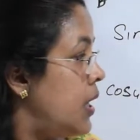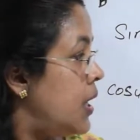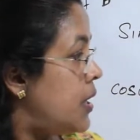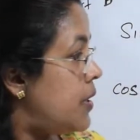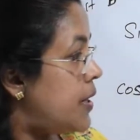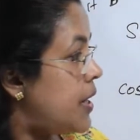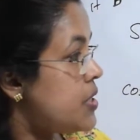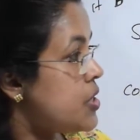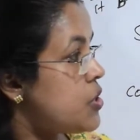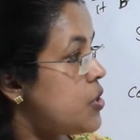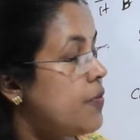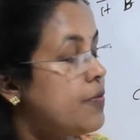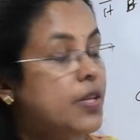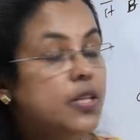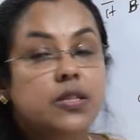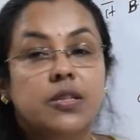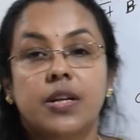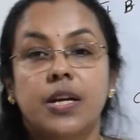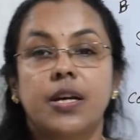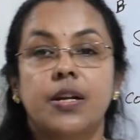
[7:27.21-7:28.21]
Rest of
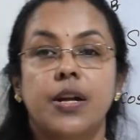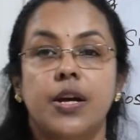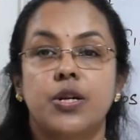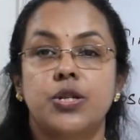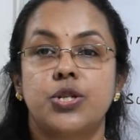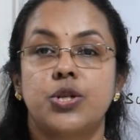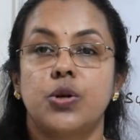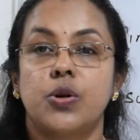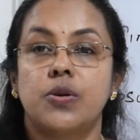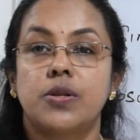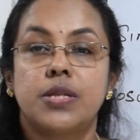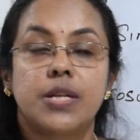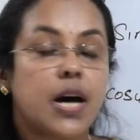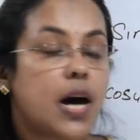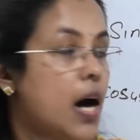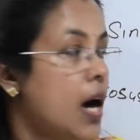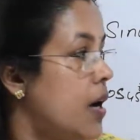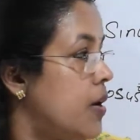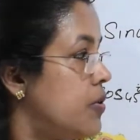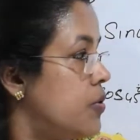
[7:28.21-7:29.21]
the three ratios
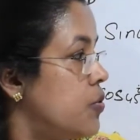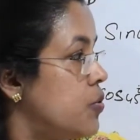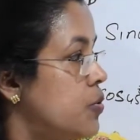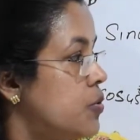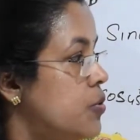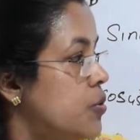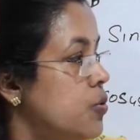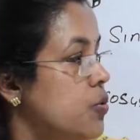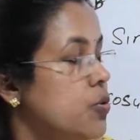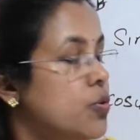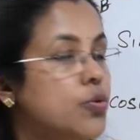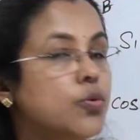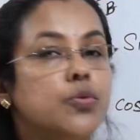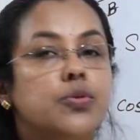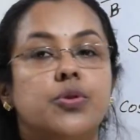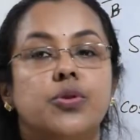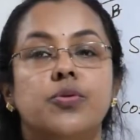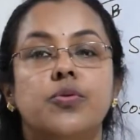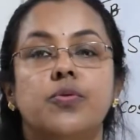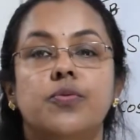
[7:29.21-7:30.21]
are root 2,
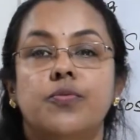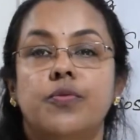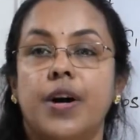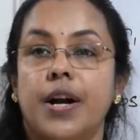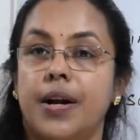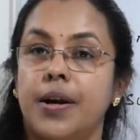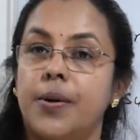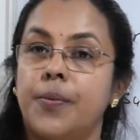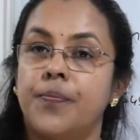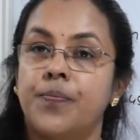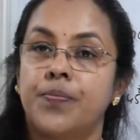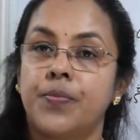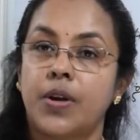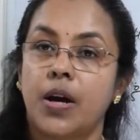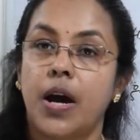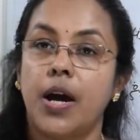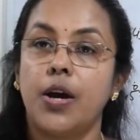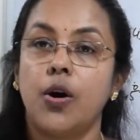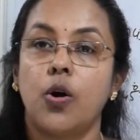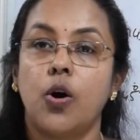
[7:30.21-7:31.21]
root 2, 1.
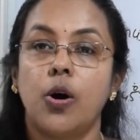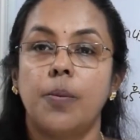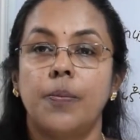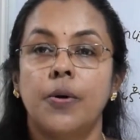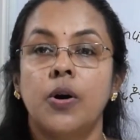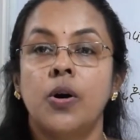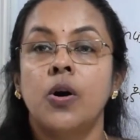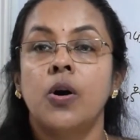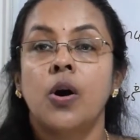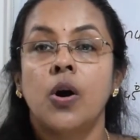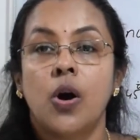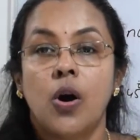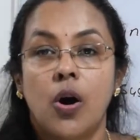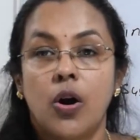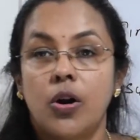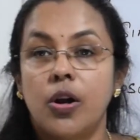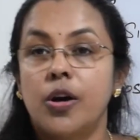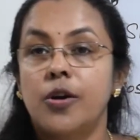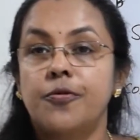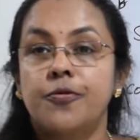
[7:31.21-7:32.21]
I hope
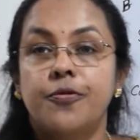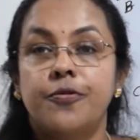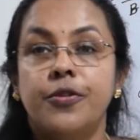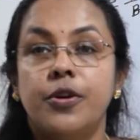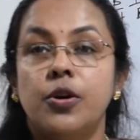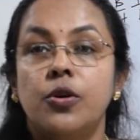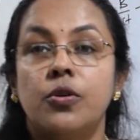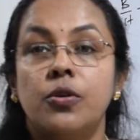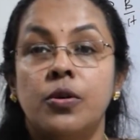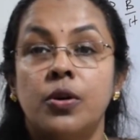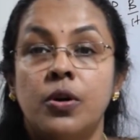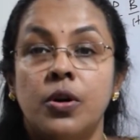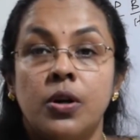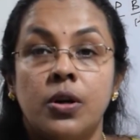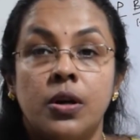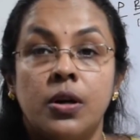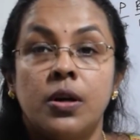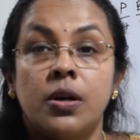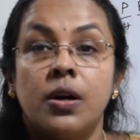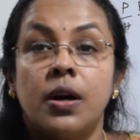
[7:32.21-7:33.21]
all of you
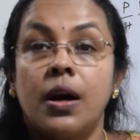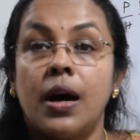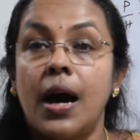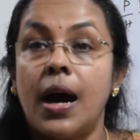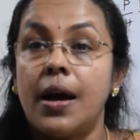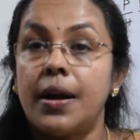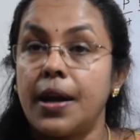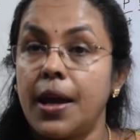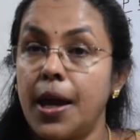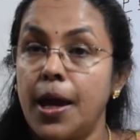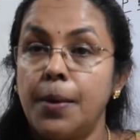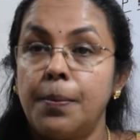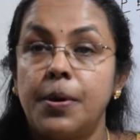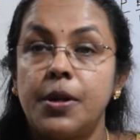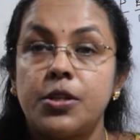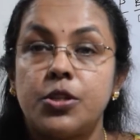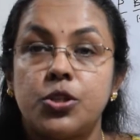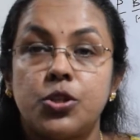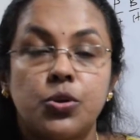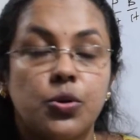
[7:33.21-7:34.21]
are
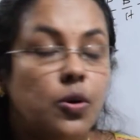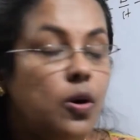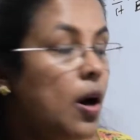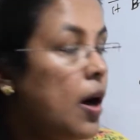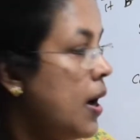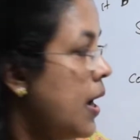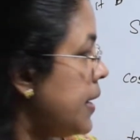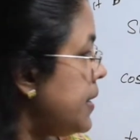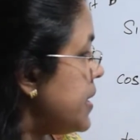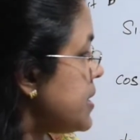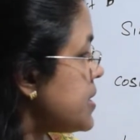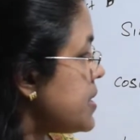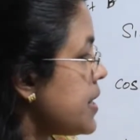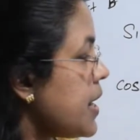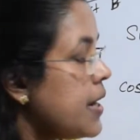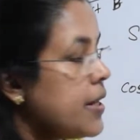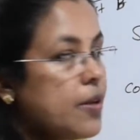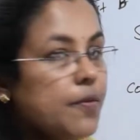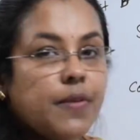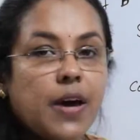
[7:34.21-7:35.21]
able to
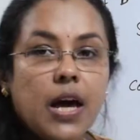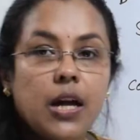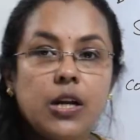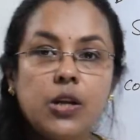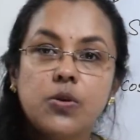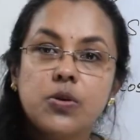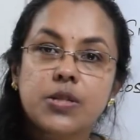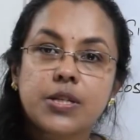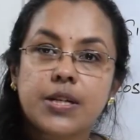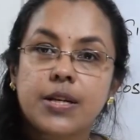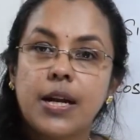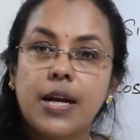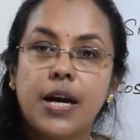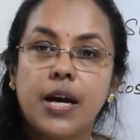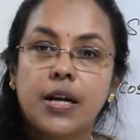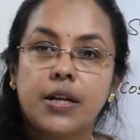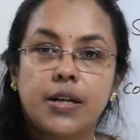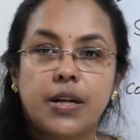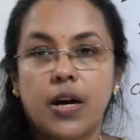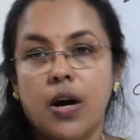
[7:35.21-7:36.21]
understand the values clear
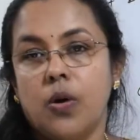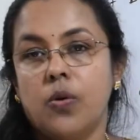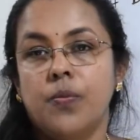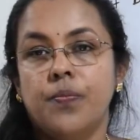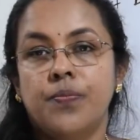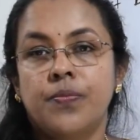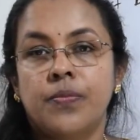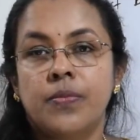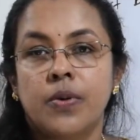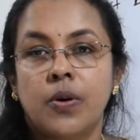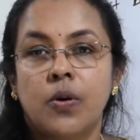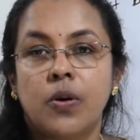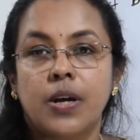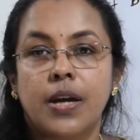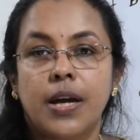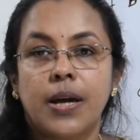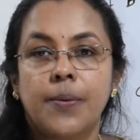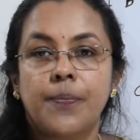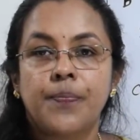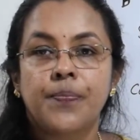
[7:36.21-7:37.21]
now.
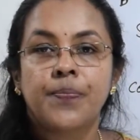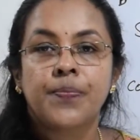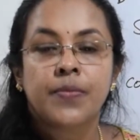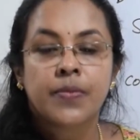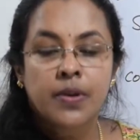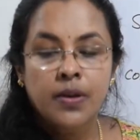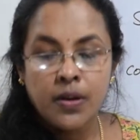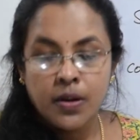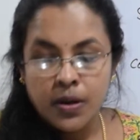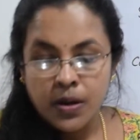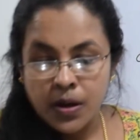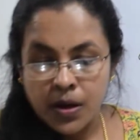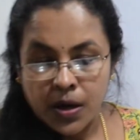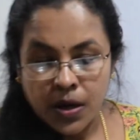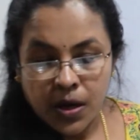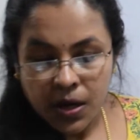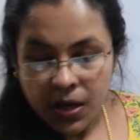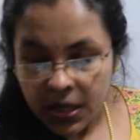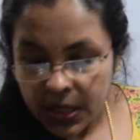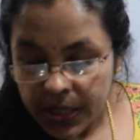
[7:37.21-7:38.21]
Okay.
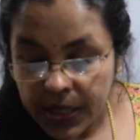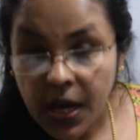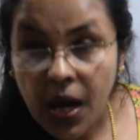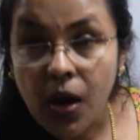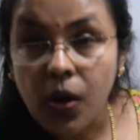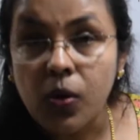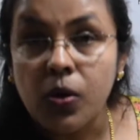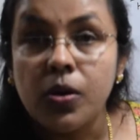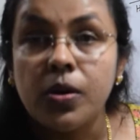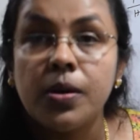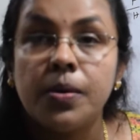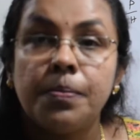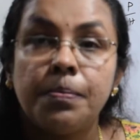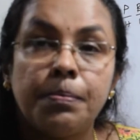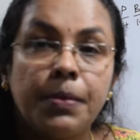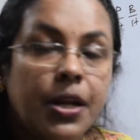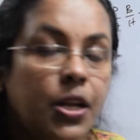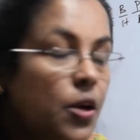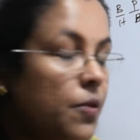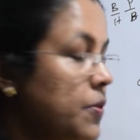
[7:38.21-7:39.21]
Now,
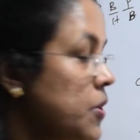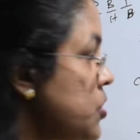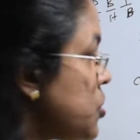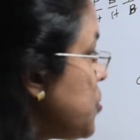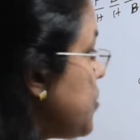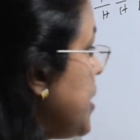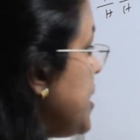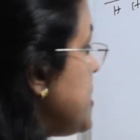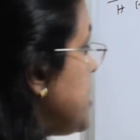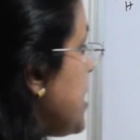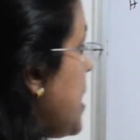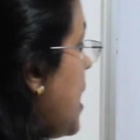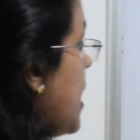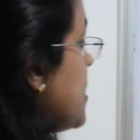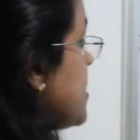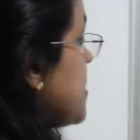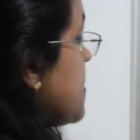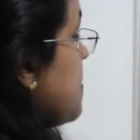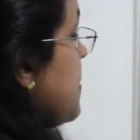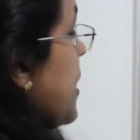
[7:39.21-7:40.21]
many of the students
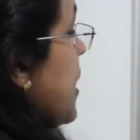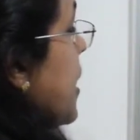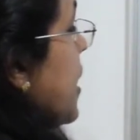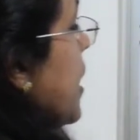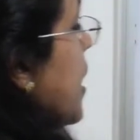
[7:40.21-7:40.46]
ask me